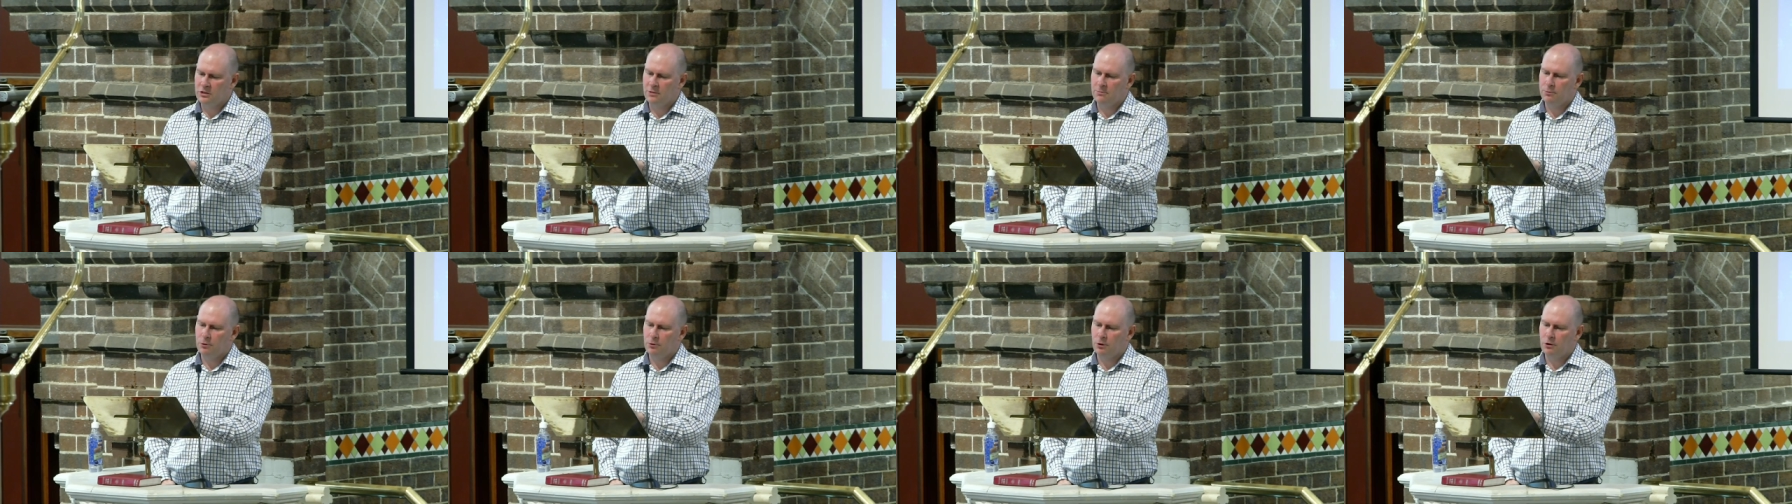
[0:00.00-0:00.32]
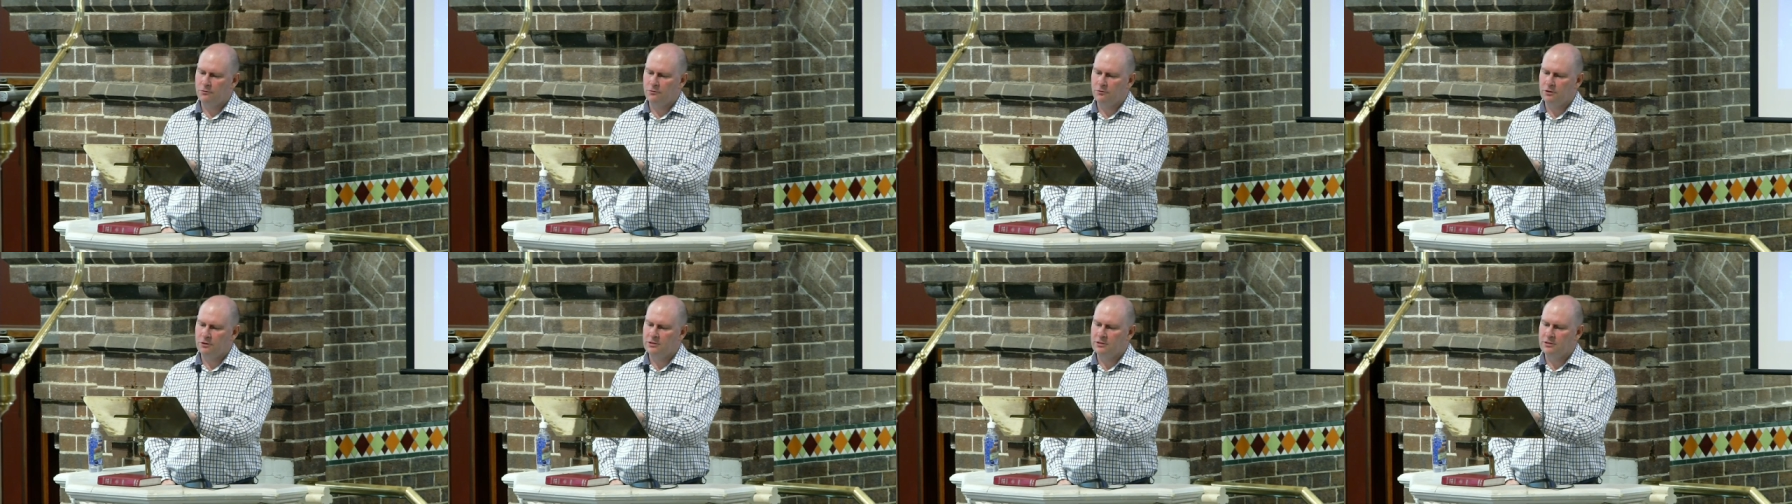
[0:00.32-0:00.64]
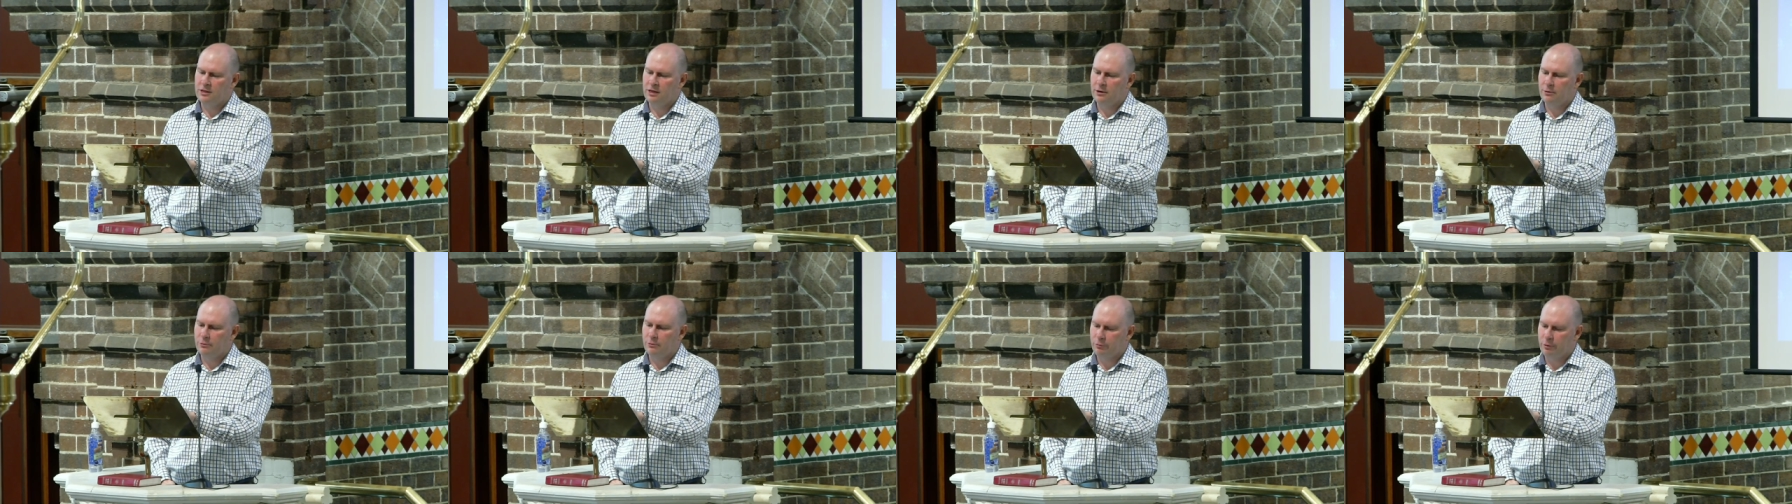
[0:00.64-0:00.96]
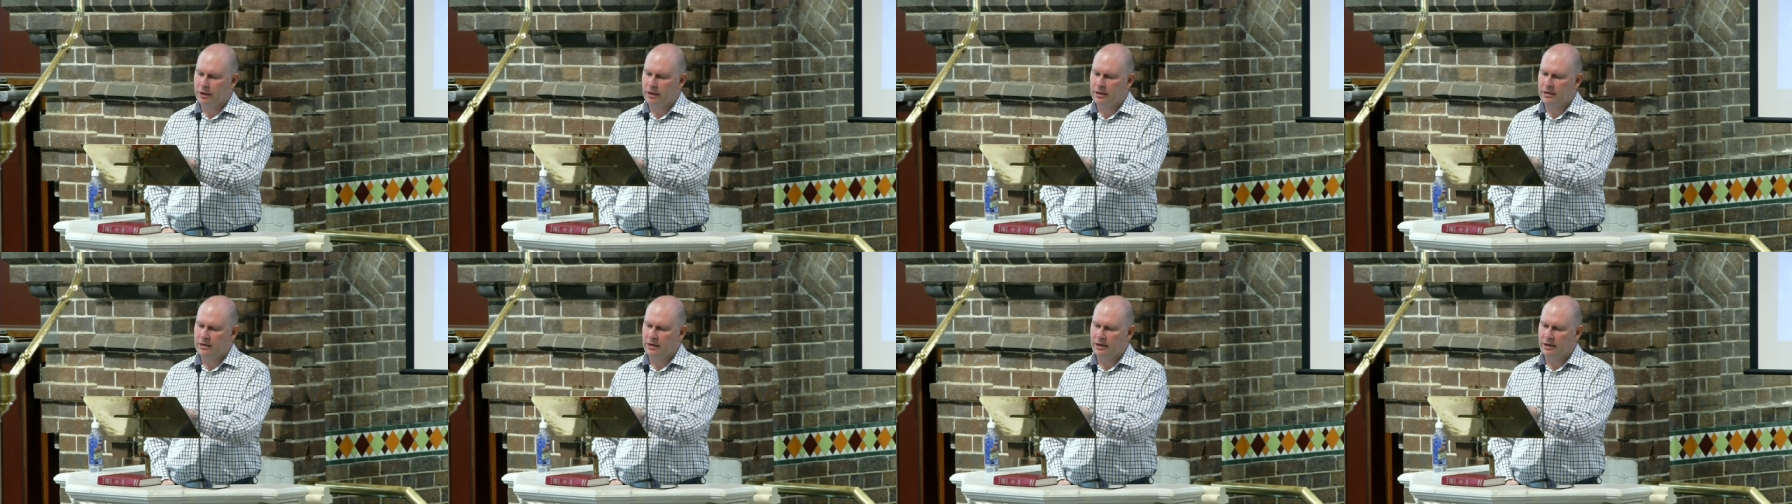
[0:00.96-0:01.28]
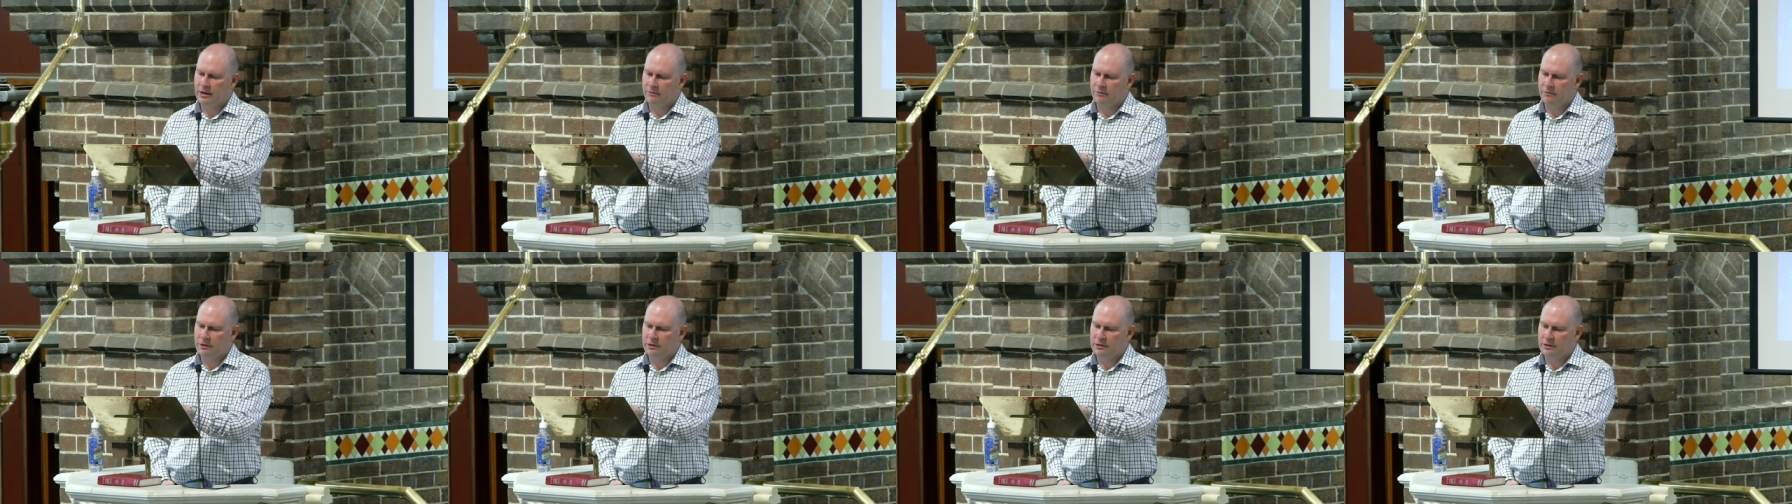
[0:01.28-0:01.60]
prophets that are read
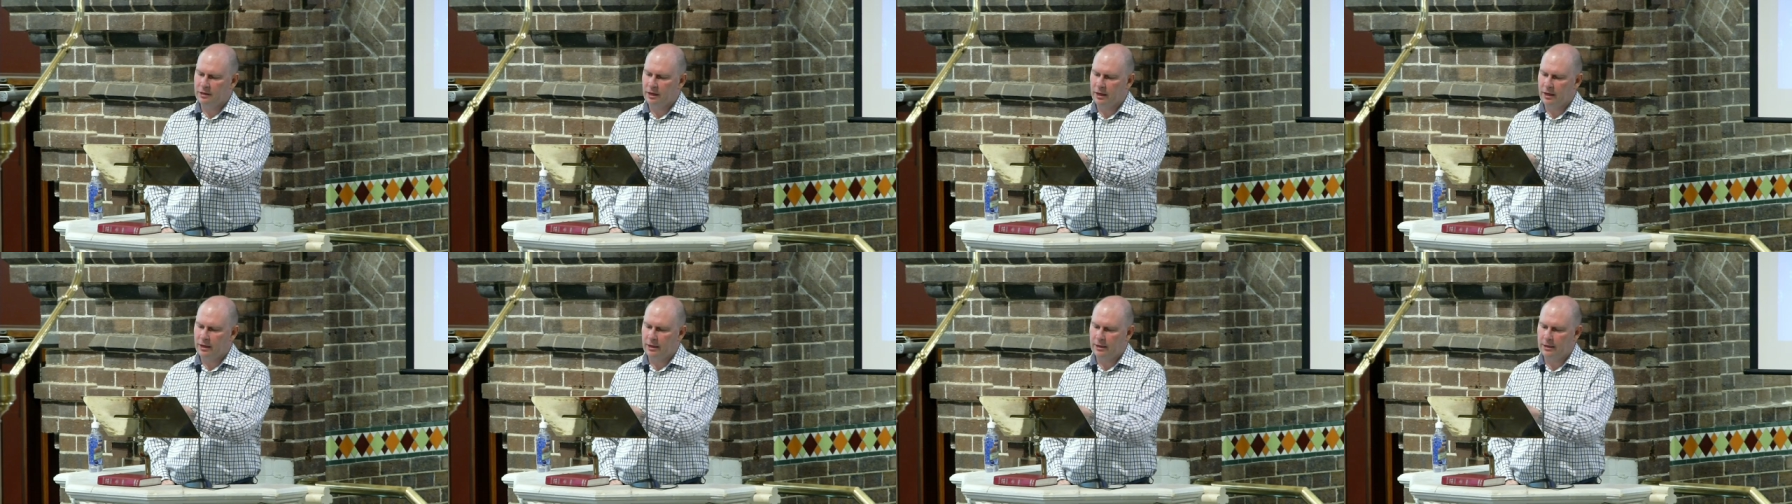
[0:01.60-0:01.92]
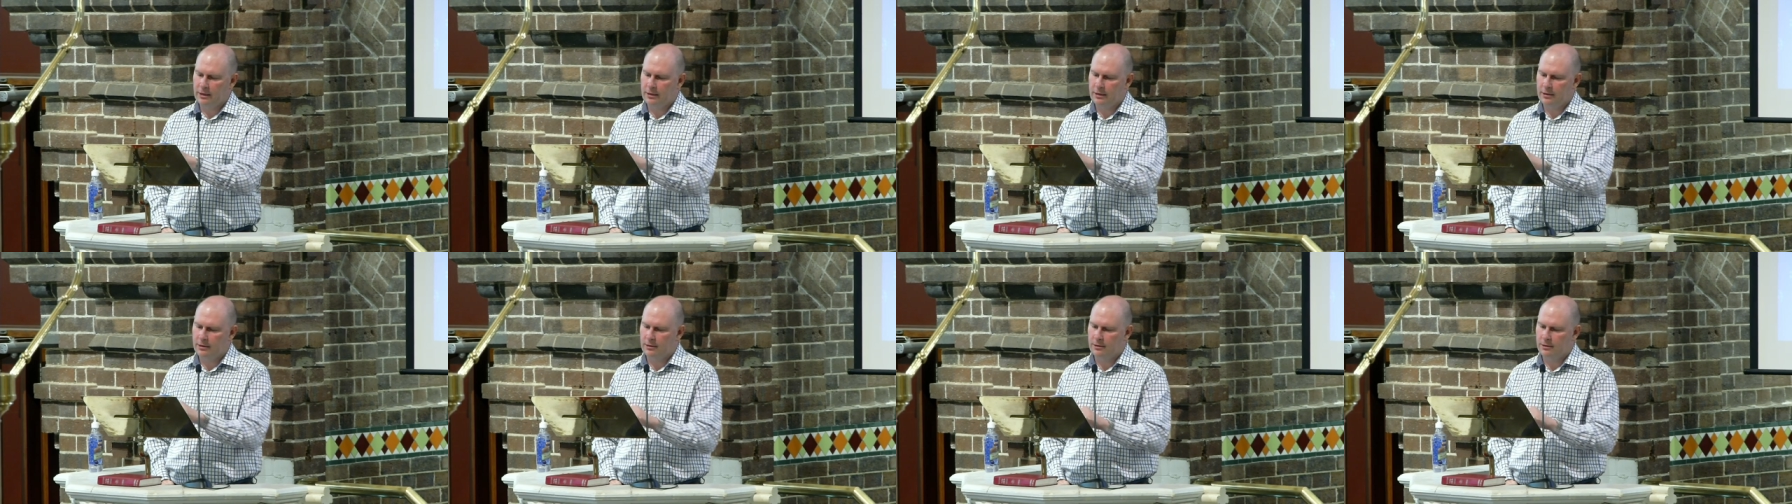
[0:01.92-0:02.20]
every day.